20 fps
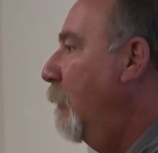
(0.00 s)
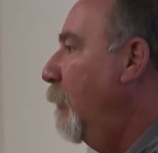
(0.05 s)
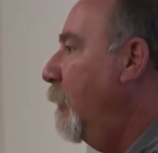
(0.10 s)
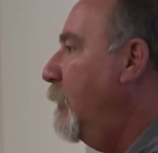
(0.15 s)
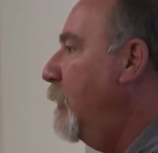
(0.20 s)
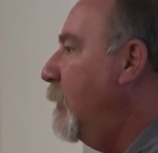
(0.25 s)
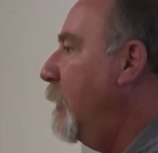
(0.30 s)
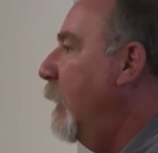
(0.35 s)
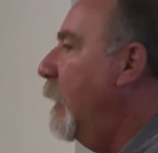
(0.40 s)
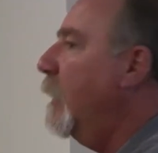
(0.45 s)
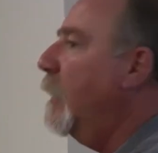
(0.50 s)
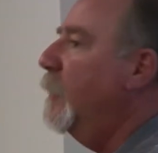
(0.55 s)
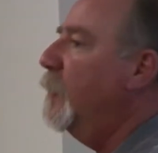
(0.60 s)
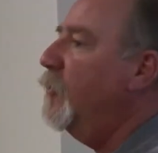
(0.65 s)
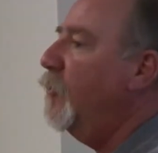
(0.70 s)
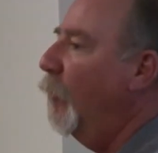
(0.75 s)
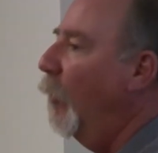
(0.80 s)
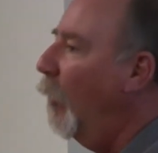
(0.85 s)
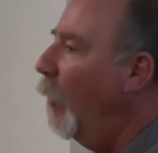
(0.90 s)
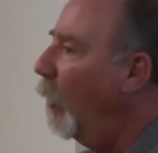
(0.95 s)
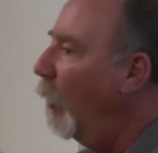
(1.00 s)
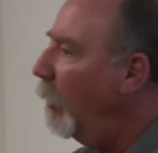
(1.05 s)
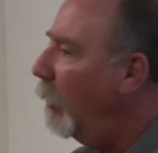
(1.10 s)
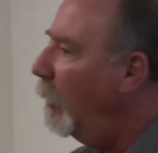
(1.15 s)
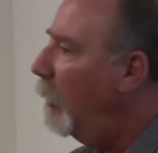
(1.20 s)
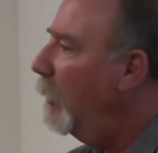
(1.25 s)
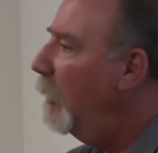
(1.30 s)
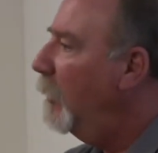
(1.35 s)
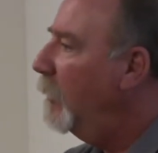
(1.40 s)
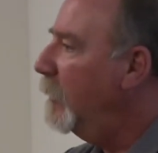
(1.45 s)
which is going to
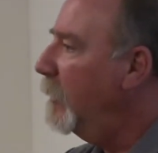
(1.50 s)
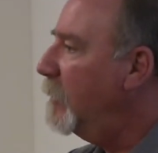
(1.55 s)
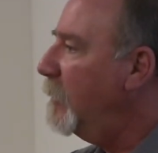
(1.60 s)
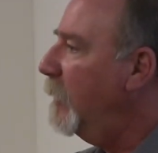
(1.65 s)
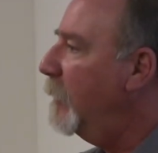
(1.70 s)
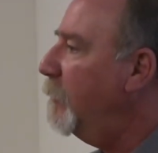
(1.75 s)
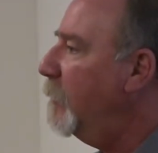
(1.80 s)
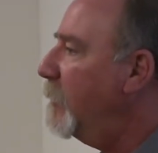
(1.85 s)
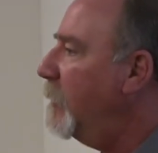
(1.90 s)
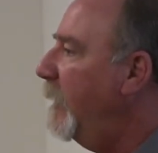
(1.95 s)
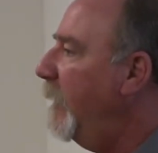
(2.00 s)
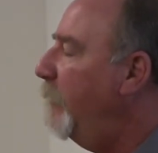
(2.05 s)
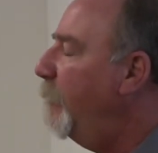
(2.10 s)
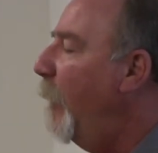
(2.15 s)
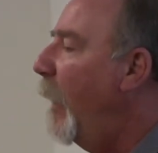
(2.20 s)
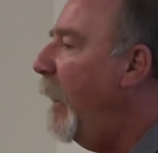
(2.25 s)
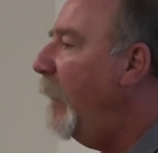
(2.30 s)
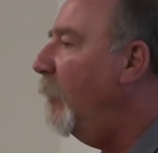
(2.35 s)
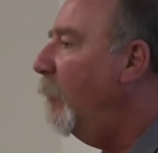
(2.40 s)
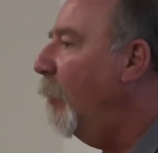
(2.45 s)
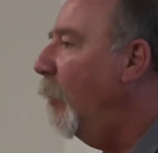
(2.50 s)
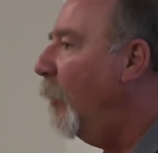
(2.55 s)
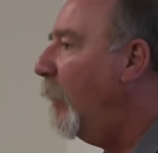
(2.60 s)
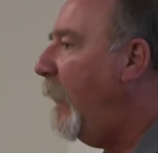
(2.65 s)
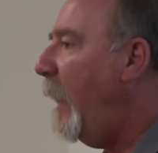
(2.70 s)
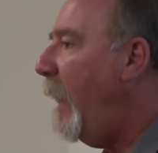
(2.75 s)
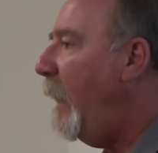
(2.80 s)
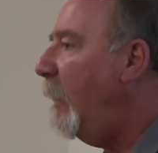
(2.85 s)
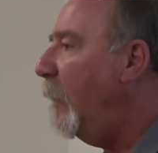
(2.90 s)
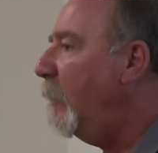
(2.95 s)
control the citrus leaf miner
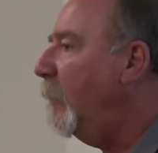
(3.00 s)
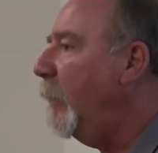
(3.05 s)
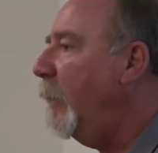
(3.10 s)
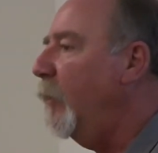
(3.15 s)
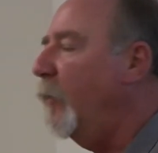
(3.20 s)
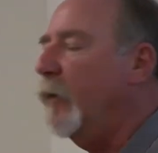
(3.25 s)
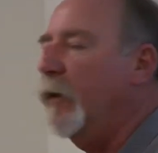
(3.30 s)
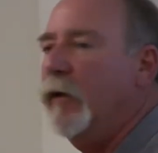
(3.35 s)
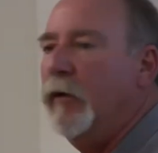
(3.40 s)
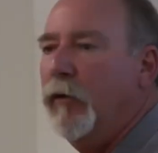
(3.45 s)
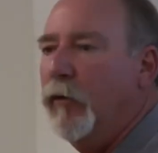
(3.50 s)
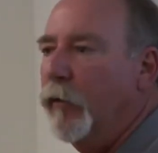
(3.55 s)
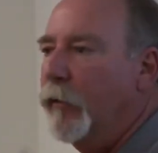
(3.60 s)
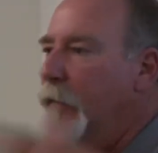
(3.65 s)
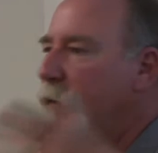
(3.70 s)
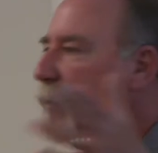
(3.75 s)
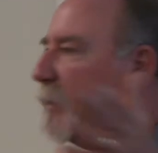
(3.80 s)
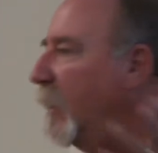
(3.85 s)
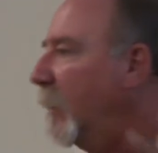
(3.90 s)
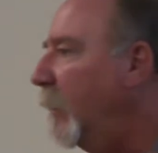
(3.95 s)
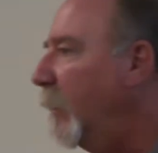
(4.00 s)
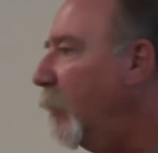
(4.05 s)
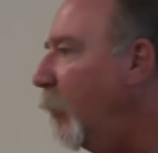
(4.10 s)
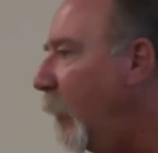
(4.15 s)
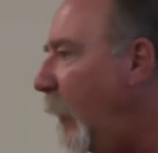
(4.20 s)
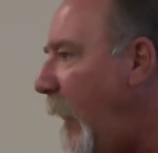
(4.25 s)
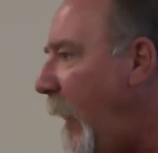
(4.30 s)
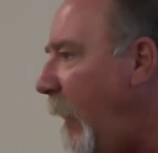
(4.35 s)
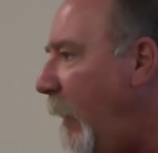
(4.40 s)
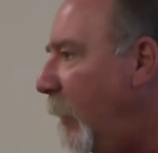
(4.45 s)
organically, or the psyllid
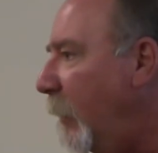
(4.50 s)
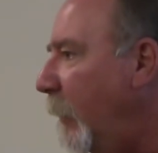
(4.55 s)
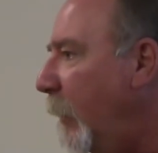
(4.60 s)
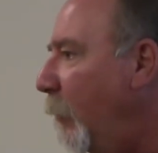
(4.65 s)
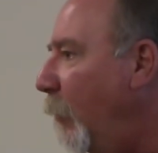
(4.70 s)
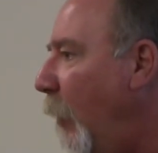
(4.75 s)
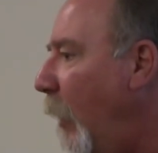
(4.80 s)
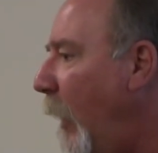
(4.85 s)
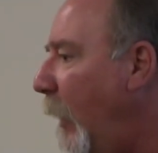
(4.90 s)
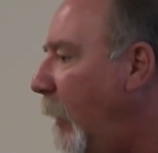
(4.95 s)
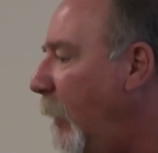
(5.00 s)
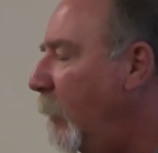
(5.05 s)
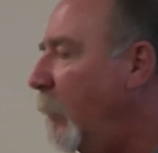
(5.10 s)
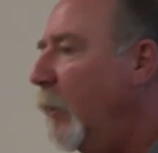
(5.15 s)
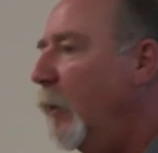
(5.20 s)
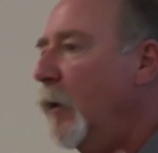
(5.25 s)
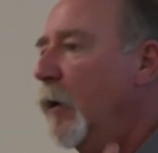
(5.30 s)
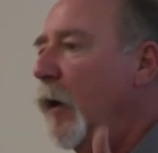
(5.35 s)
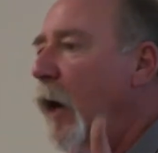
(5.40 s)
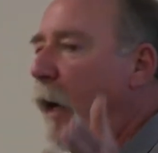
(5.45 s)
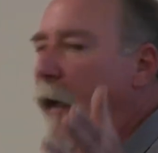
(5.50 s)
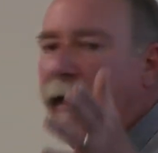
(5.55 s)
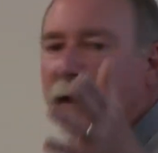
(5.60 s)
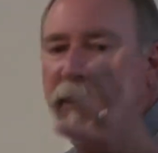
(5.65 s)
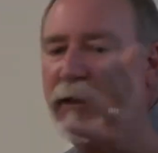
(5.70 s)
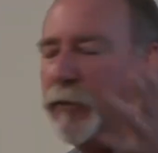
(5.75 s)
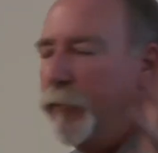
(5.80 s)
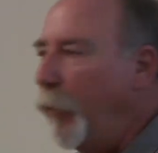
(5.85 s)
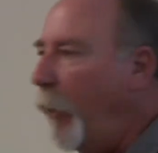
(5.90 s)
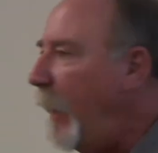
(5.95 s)
organically, where I
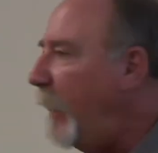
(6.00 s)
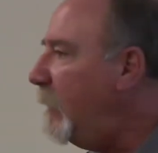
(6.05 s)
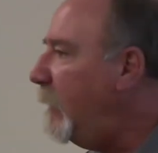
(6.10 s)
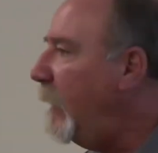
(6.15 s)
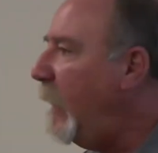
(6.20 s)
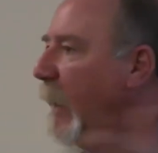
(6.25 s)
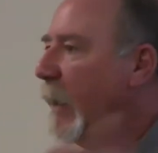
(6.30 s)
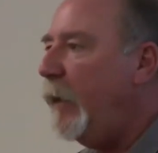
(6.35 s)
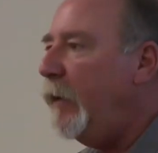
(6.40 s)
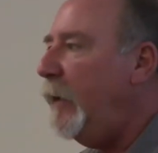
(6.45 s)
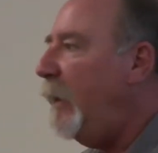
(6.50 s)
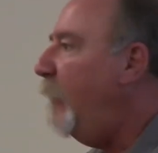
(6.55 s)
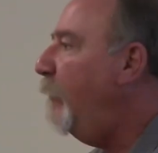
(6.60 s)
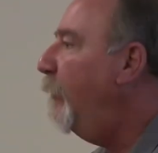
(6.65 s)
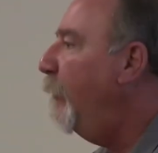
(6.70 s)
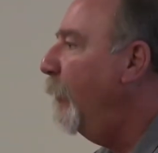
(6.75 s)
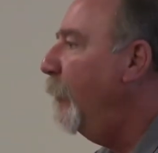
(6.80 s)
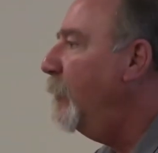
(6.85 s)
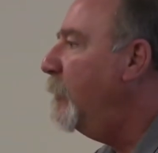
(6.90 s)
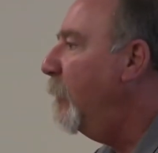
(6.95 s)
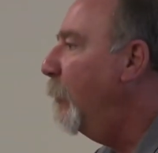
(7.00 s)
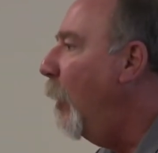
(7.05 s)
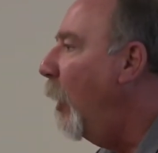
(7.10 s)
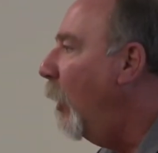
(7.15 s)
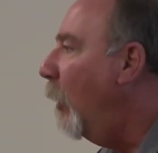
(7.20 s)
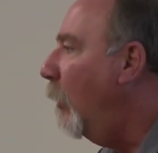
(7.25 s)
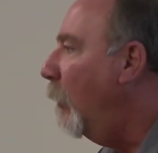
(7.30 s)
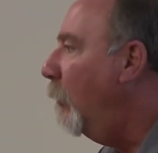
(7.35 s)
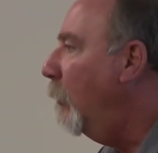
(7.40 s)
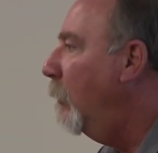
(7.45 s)
can spray today and eat fruit
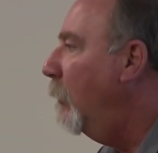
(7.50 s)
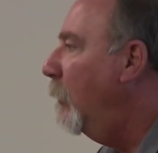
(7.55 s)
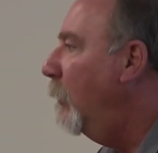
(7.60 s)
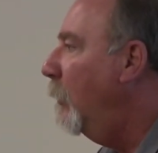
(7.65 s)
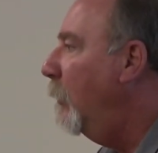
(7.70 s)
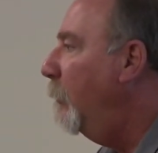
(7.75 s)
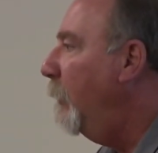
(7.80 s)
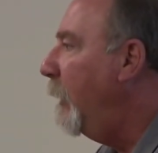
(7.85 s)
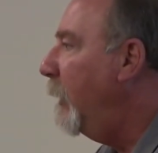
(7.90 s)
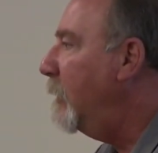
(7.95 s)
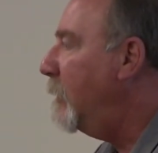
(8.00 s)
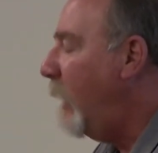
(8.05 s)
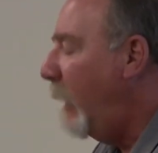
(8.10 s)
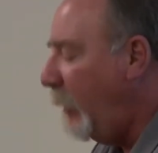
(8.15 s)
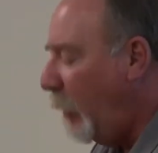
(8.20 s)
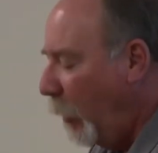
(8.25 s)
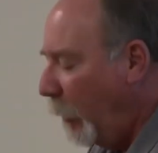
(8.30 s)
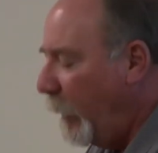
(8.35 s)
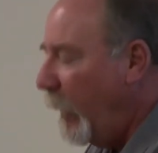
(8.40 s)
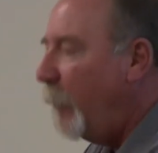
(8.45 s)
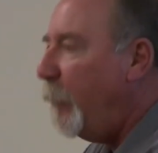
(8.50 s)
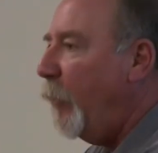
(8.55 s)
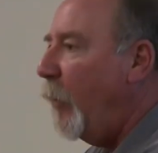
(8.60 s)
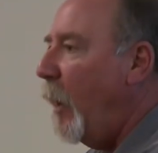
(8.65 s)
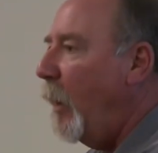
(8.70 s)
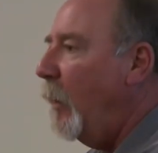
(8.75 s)
tomorrow, because I know that